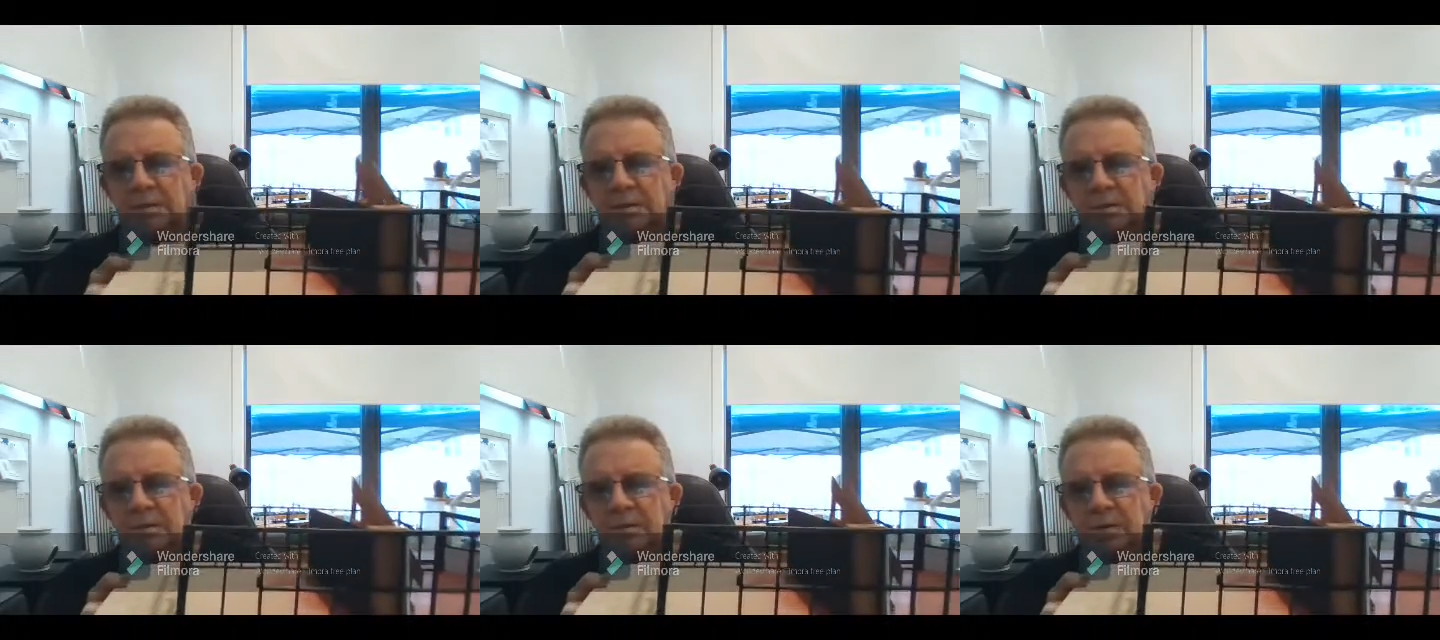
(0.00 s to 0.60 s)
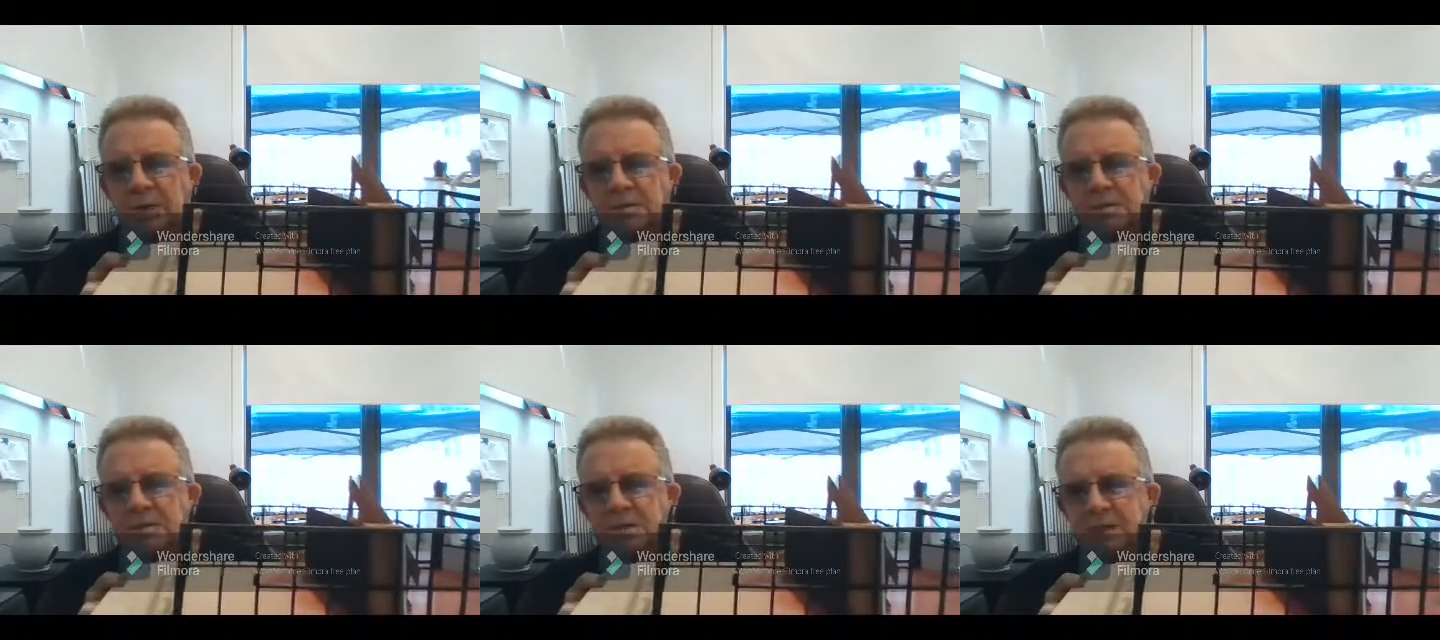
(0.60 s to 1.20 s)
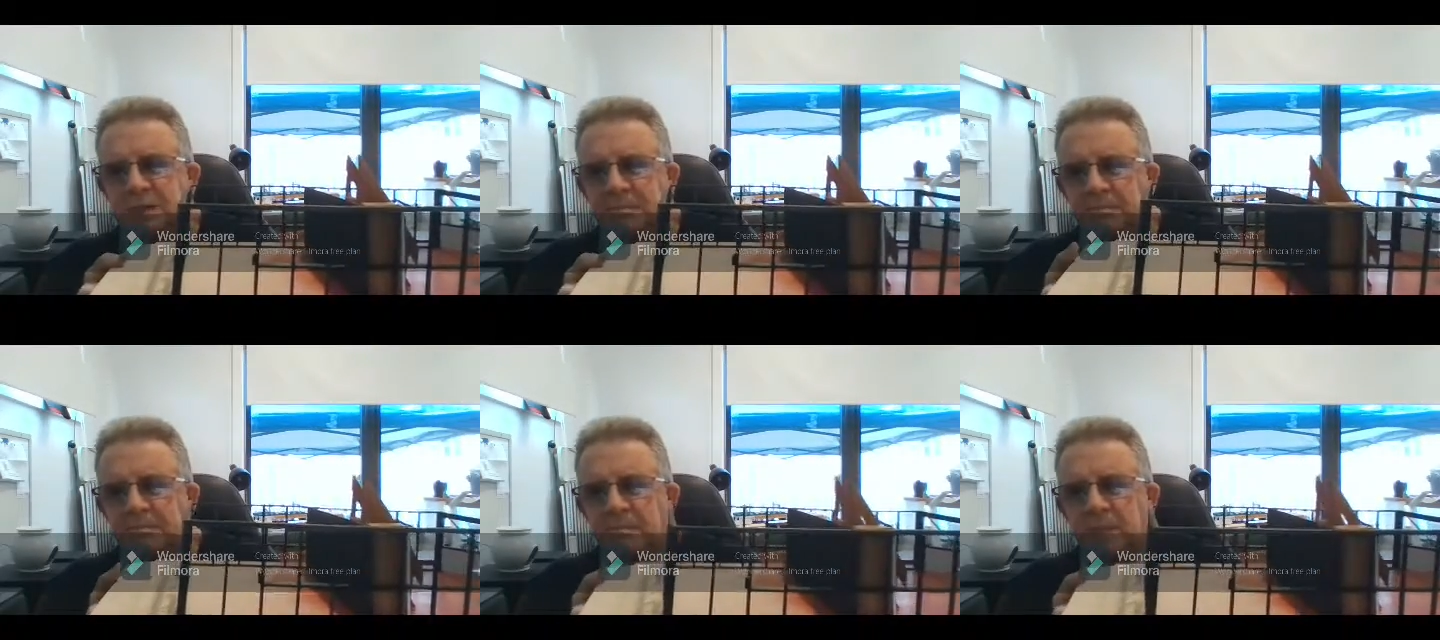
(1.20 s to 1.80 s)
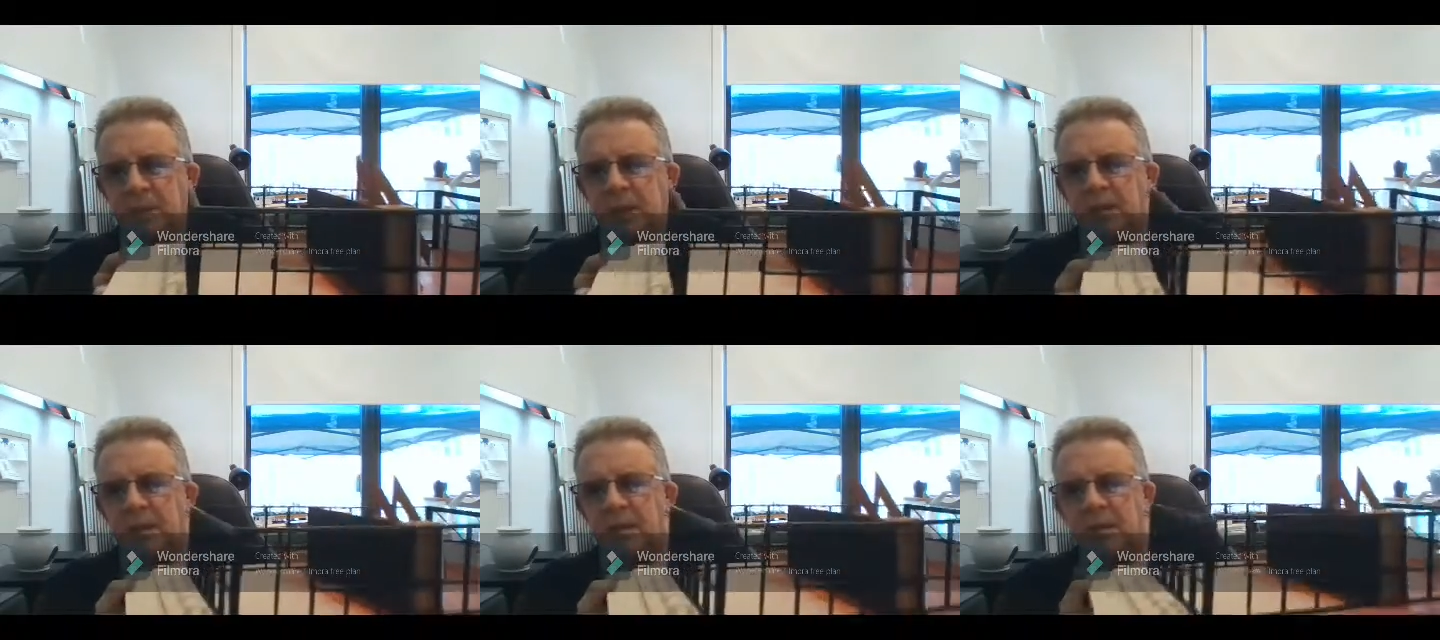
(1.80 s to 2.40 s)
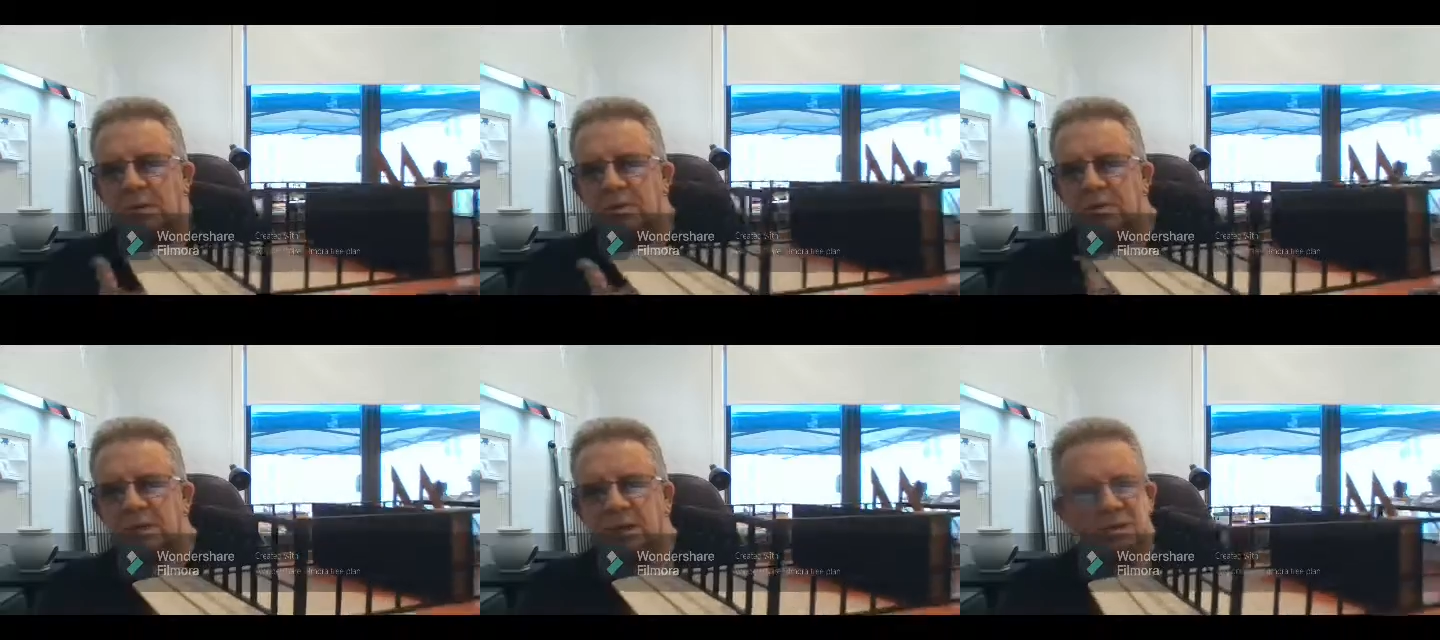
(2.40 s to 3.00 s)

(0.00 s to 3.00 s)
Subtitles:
to see in. Otherwise you